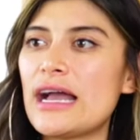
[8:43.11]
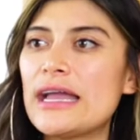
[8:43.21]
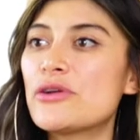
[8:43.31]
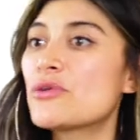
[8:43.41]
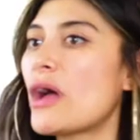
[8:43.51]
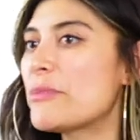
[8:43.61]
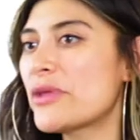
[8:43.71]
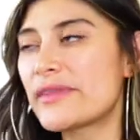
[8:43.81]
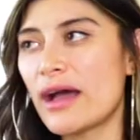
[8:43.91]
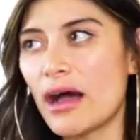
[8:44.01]
I don't I'm
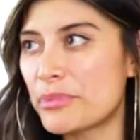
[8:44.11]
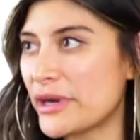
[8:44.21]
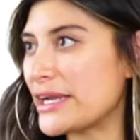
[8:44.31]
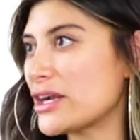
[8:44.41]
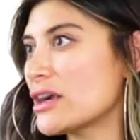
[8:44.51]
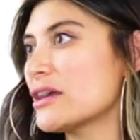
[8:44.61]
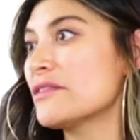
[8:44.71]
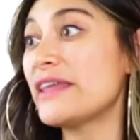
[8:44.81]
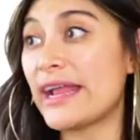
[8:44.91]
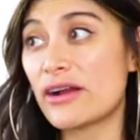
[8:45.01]
not the
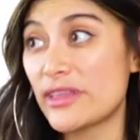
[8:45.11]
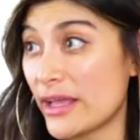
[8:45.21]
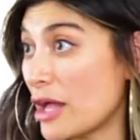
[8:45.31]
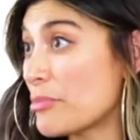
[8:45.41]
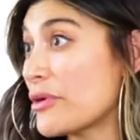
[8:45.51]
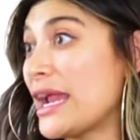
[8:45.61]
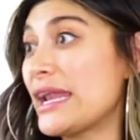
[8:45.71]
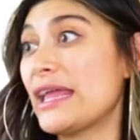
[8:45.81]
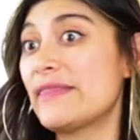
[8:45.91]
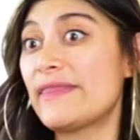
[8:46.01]
operator. They they
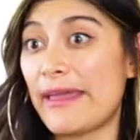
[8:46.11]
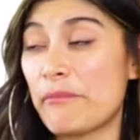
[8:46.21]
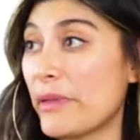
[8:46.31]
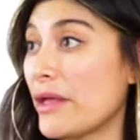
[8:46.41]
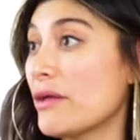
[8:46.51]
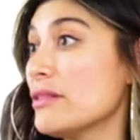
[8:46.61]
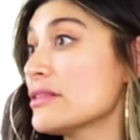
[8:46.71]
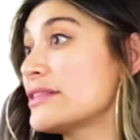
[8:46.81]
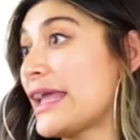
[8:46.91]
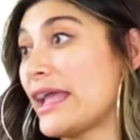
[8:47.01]
operate it, they
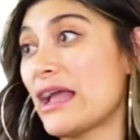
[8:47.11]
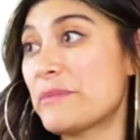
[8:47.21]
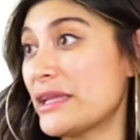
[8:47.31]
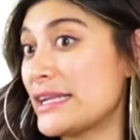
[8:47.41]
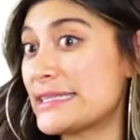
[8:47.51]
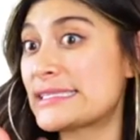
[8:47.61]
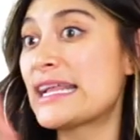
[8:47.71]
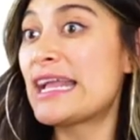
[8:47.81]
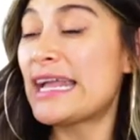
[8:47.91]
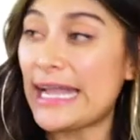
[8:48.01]
build, they I mean it's
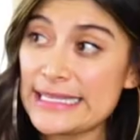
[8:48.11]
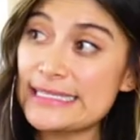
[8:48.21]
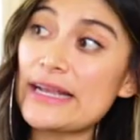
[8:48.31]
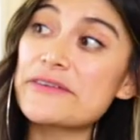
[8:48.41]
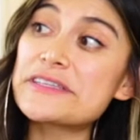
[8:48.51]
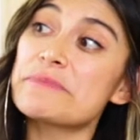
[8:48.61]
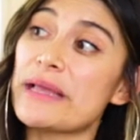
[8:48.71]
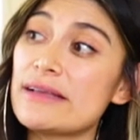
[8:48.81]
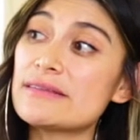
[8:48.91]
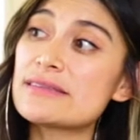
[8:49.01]
it's their
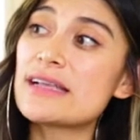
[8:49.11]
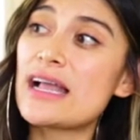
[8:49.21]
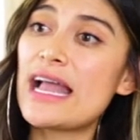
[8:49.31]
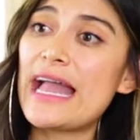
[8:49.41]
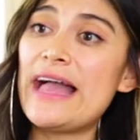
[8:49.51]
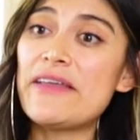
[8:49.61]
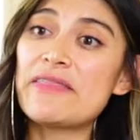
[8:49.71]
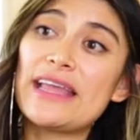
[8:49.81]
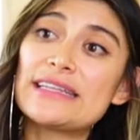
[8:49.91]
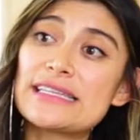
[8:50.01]
space. Yeah. And
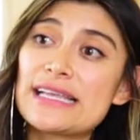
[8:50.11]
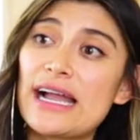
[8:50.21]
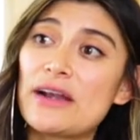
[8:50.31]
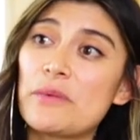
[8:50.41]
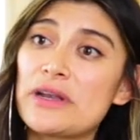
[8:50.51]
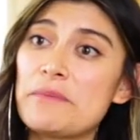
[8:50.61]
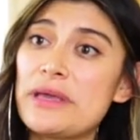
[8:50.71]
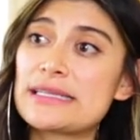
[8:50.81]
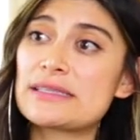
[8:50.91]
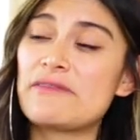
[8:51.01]
then they decide when it
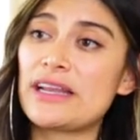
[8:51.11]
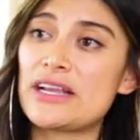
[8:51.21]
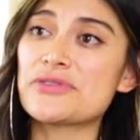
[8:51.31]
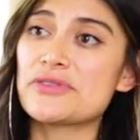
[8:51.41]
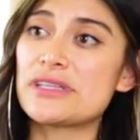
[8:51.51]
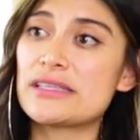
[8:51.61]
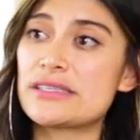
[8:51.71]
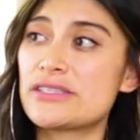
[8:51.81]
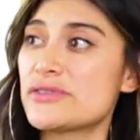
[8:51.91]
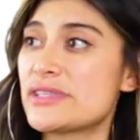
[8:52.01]
makes financial
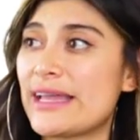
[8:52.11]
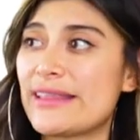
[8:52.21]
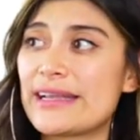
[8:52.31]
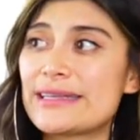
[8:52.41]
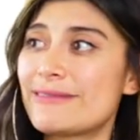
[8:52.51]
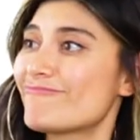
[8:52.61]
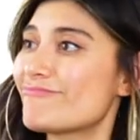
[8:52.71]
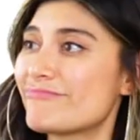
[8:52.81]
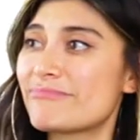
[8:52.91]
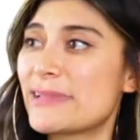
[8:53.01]
sense to say like
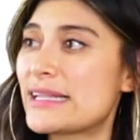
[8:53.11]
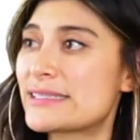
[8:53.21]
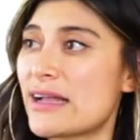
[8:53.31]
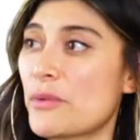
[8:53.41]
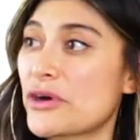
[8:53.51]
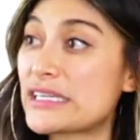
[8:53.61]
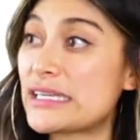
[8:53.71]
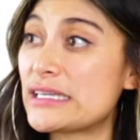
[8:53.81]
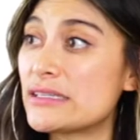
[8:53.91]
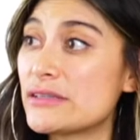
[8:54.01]
it's not
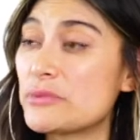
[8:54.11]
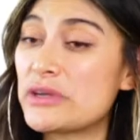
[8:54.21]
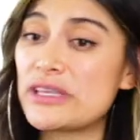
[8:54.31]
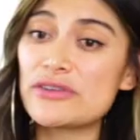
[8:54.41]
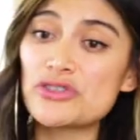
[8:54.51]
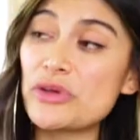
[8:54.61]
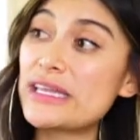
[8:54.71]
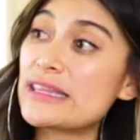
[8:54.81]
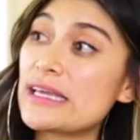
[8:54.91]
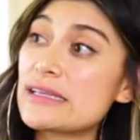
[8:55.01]
working. We need to
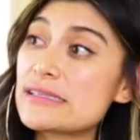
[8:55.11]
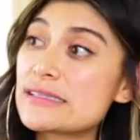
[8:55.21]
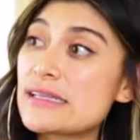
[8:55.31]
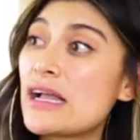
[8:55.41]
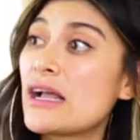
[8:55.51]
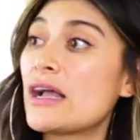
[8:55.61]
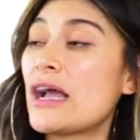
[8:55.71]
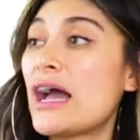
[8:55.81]
tweak things. Sure.